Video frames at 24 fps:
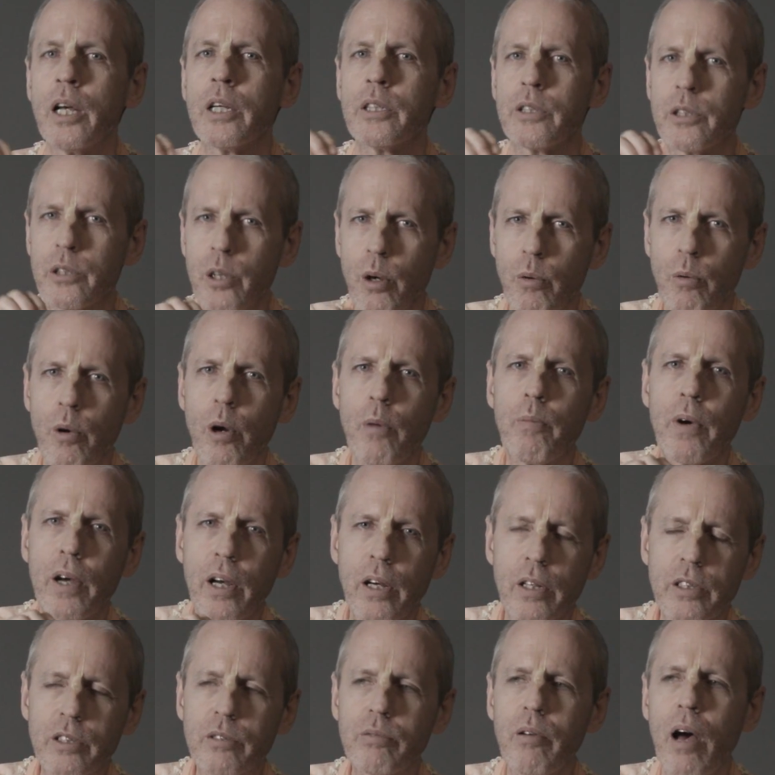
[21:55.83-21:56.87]
So Rupa
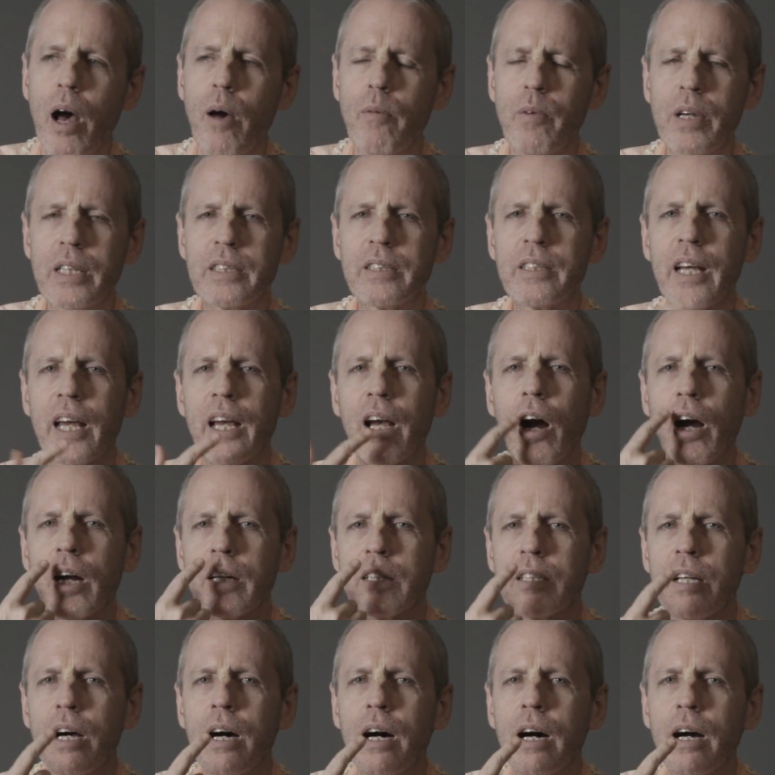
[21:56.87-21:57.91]
Goswami is saying our
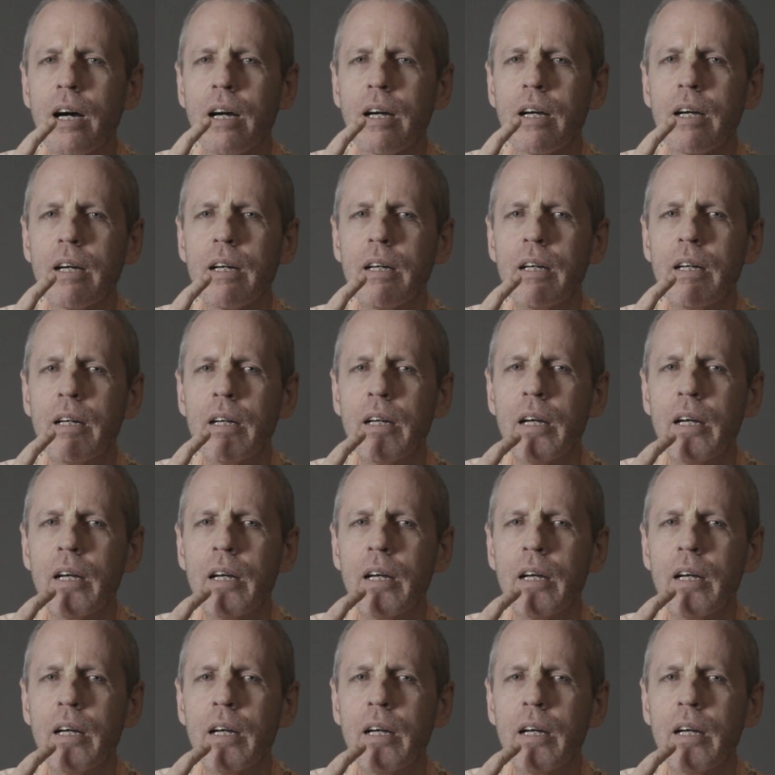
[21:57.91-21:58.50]
tongue,